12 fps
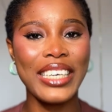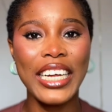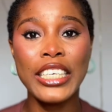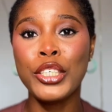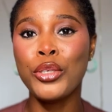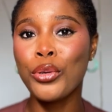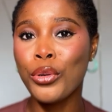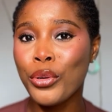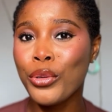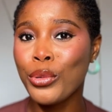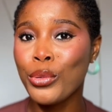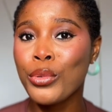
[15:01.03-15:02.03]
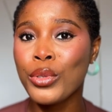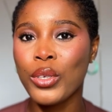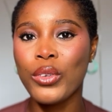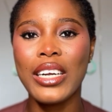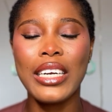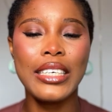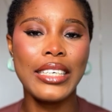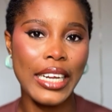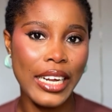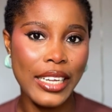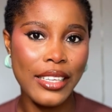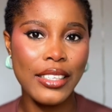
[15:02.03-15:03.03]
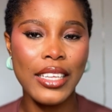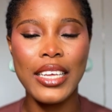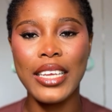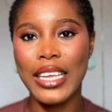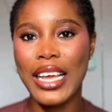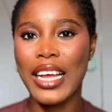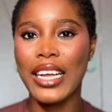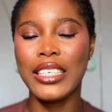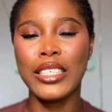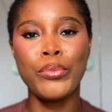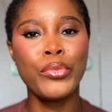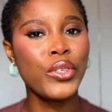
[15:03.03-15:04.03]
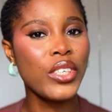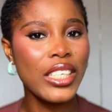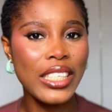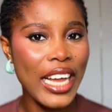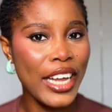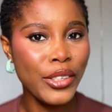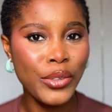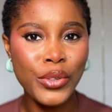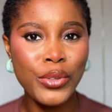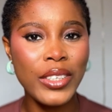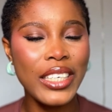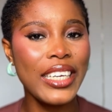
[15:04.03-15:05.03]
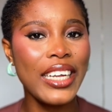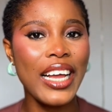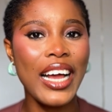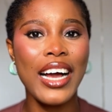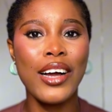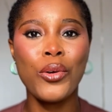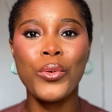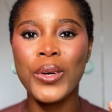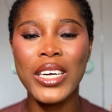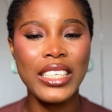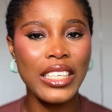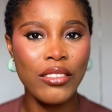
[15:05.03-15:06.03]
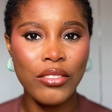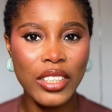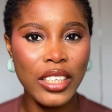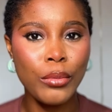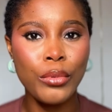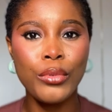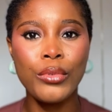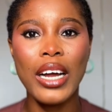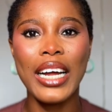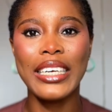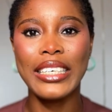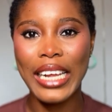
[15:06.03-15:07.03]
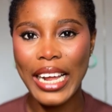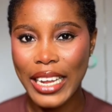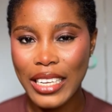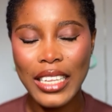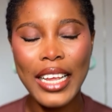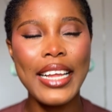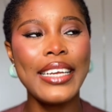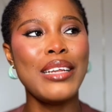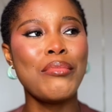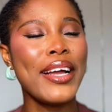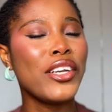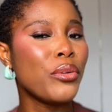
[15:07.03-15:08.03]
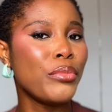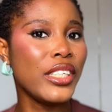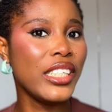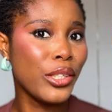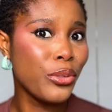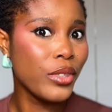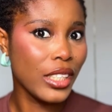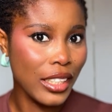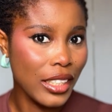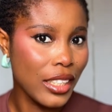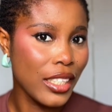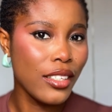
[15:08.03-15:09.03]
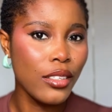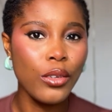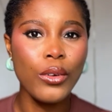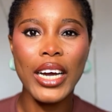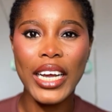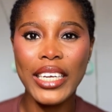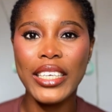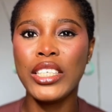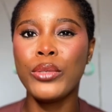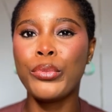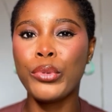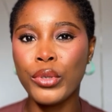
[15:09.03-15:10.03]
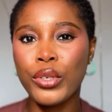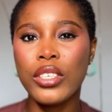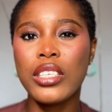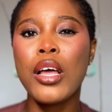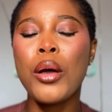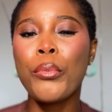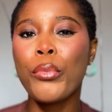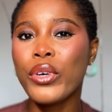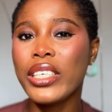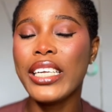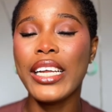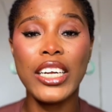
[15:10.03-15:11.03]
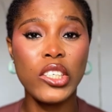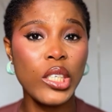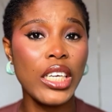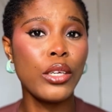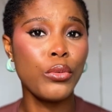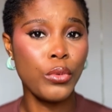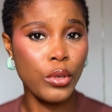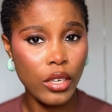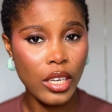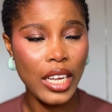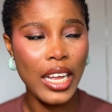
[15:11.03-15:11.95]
glad the whole look turned out nice. Yeah, the products I use today are quite affordable and nice. They might not be new releases or high-end products, but they actually work,